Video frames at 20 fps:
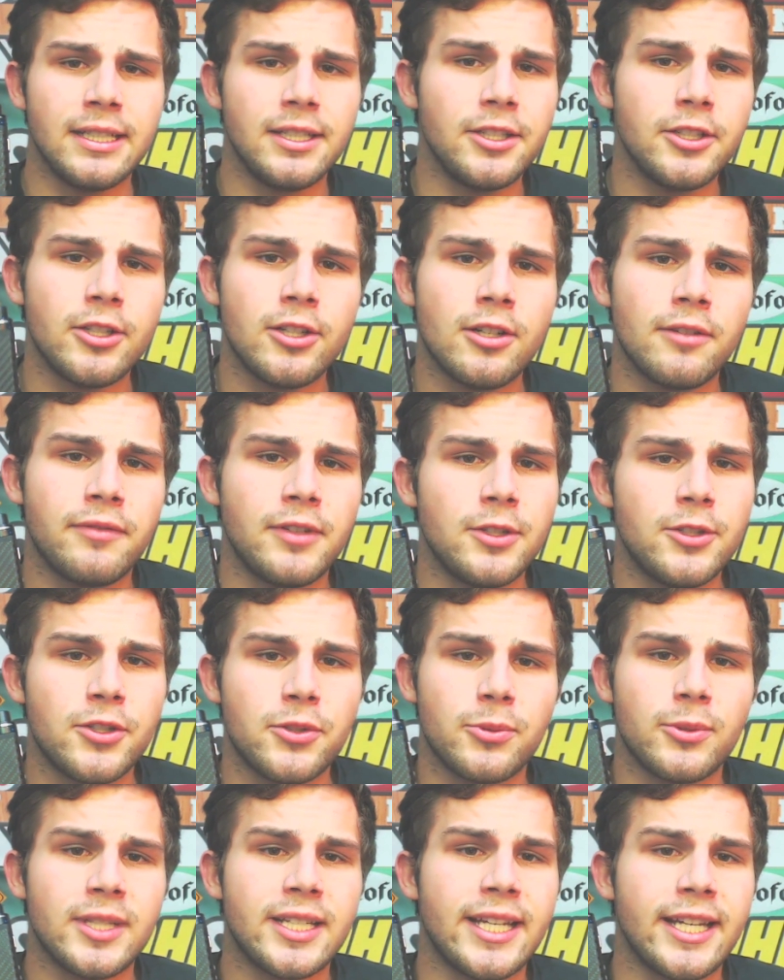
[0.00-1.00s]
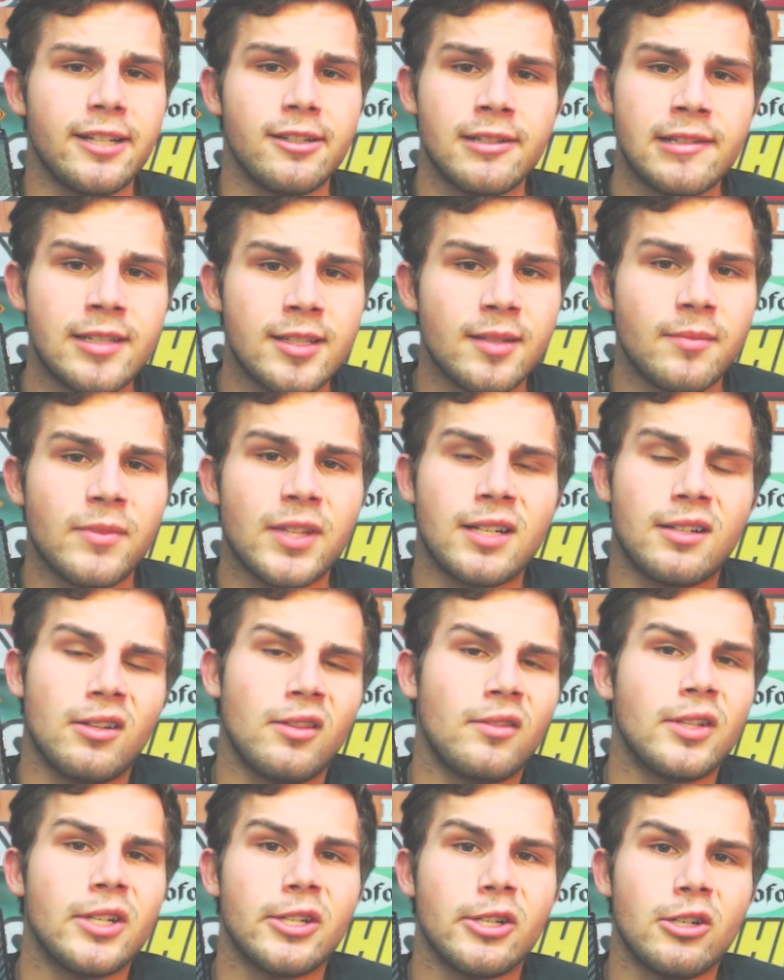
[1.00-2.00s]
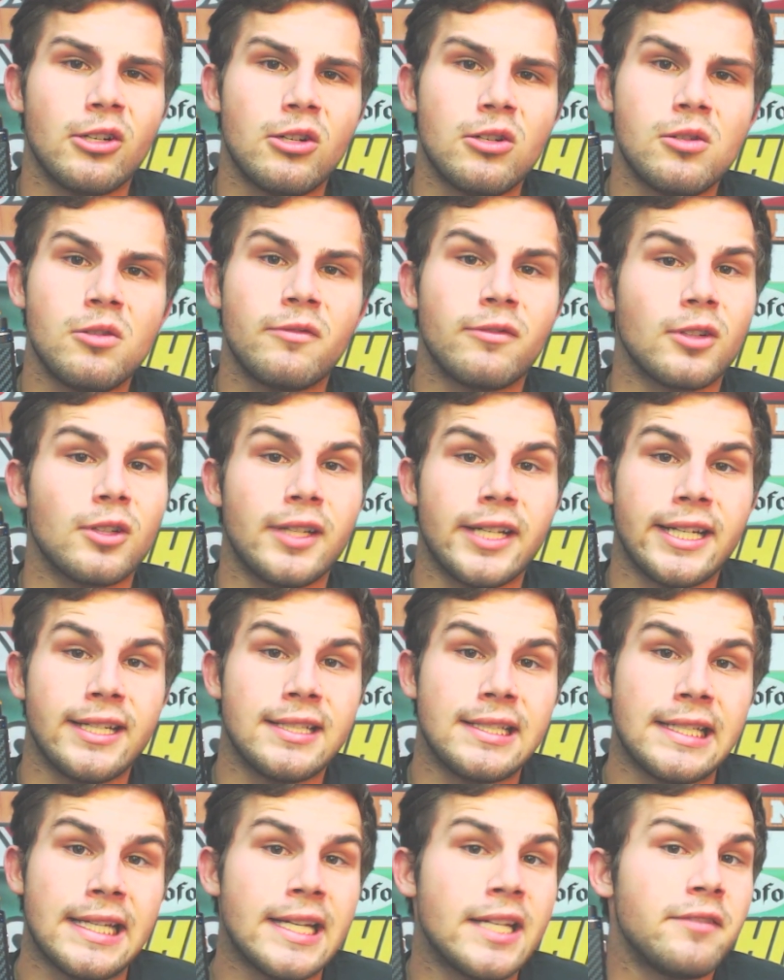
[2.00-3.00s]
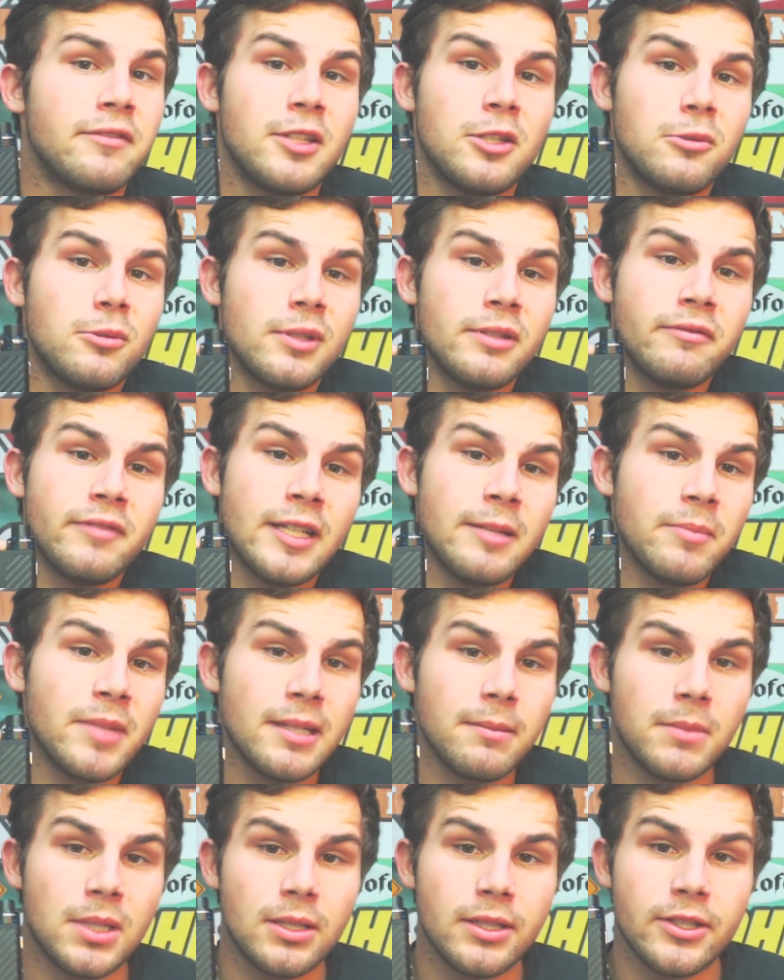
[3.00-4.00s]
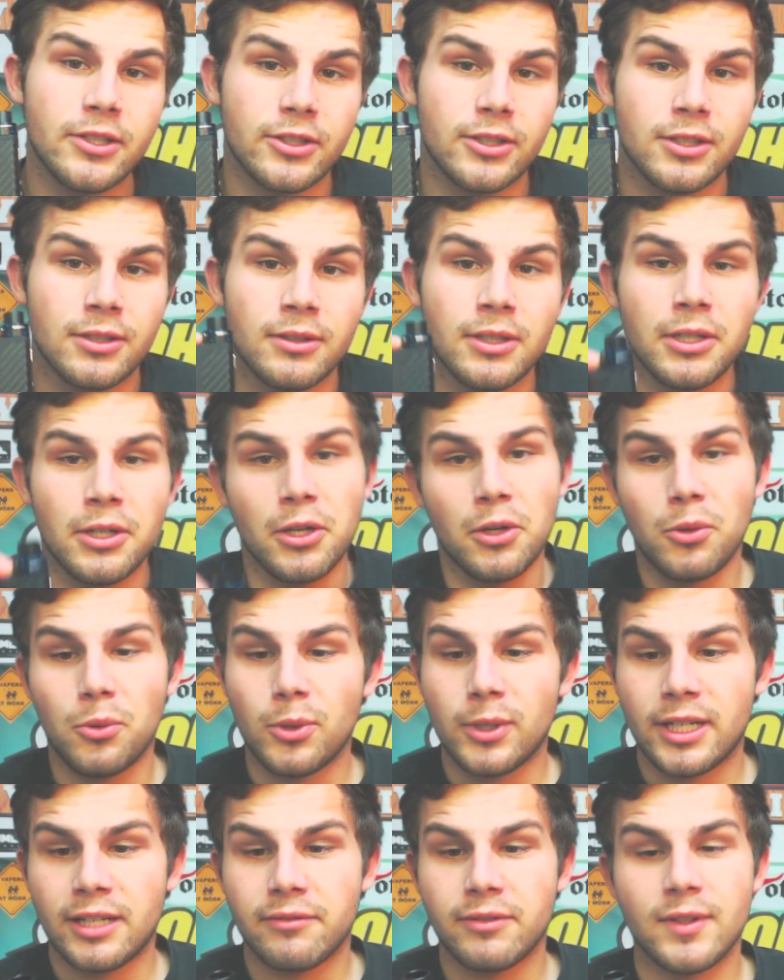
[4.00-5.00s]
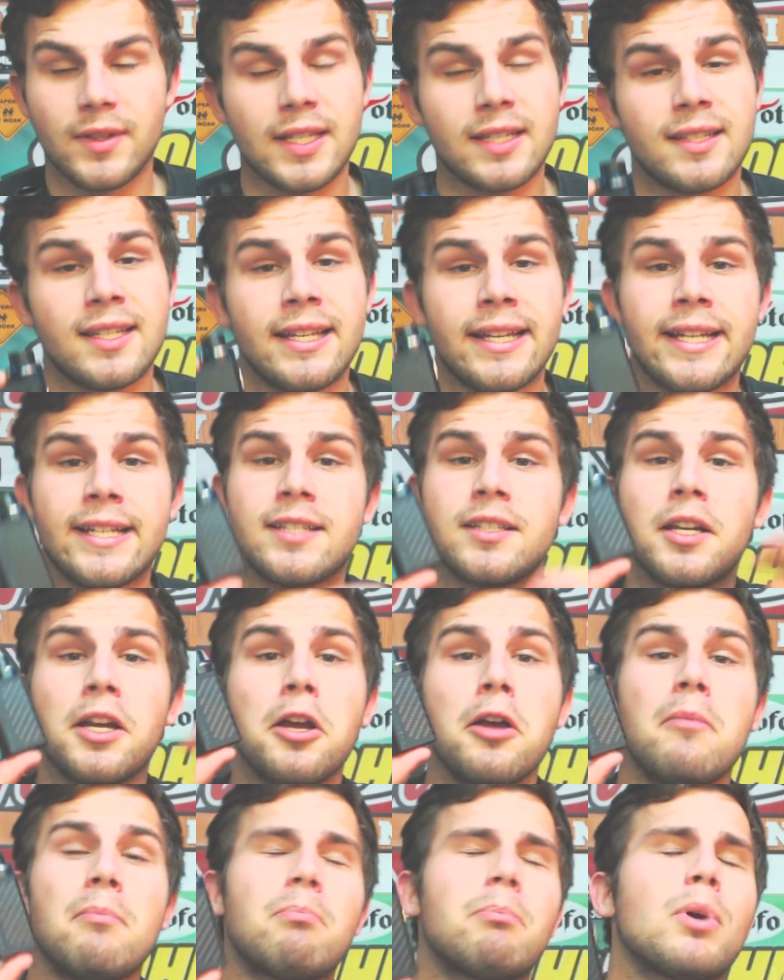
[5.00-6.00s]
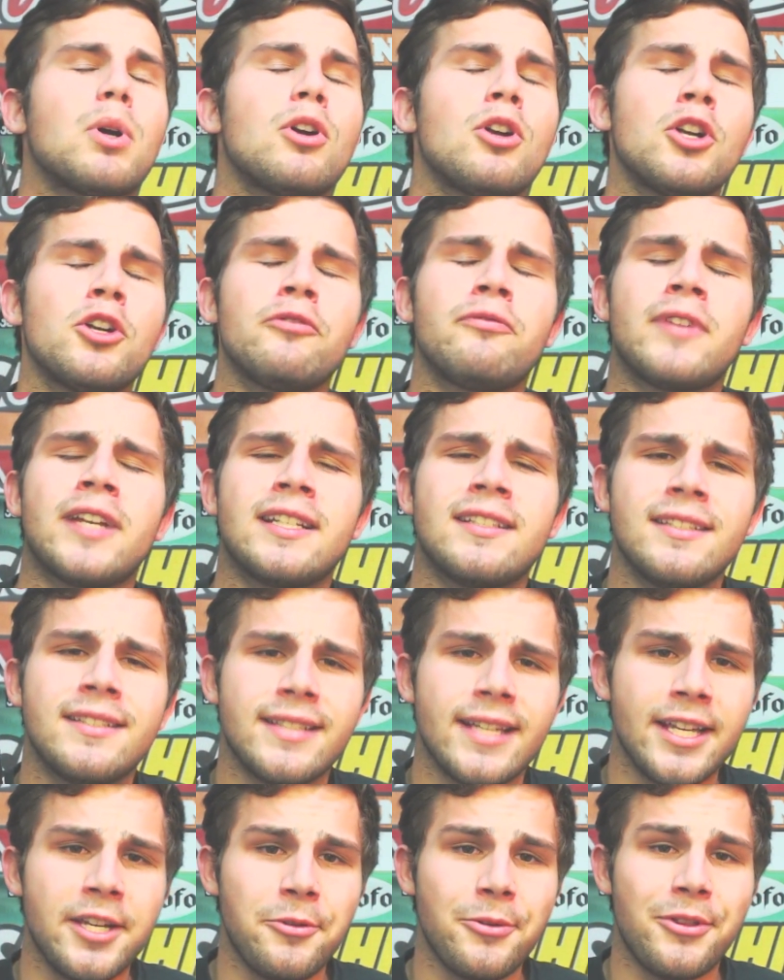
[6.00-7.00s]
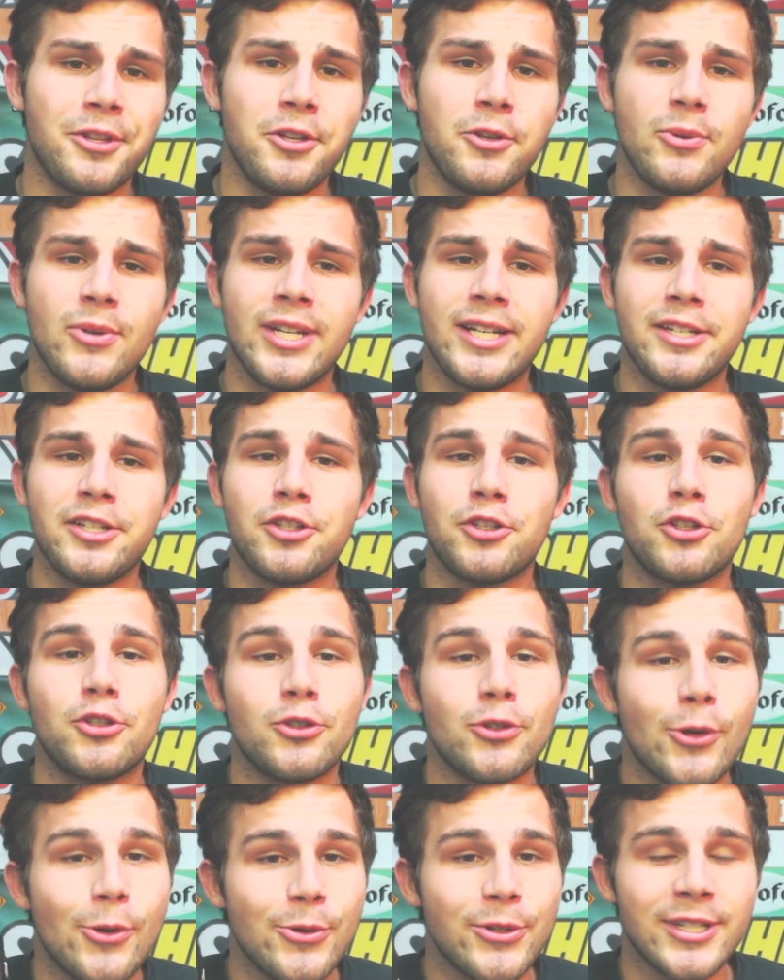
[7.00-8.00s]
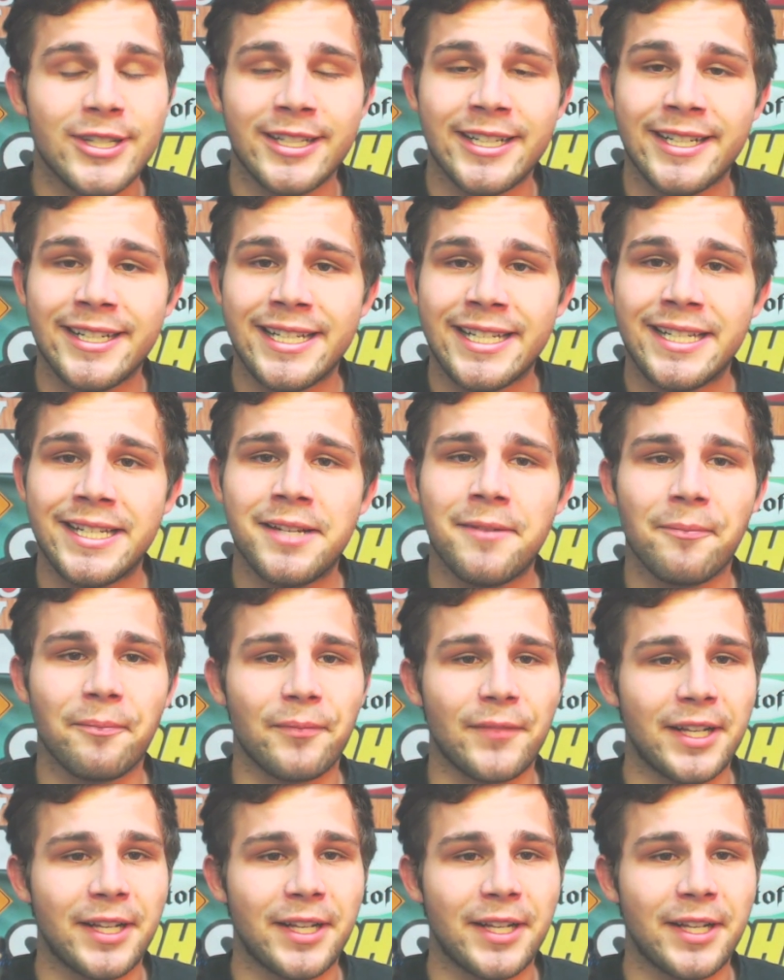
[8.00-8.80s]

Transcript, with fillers: you know, if you just want to carry something on the go for like a day, if you don't want to vape that much or whatever, this thing is perfect to take with you. It is so tiny.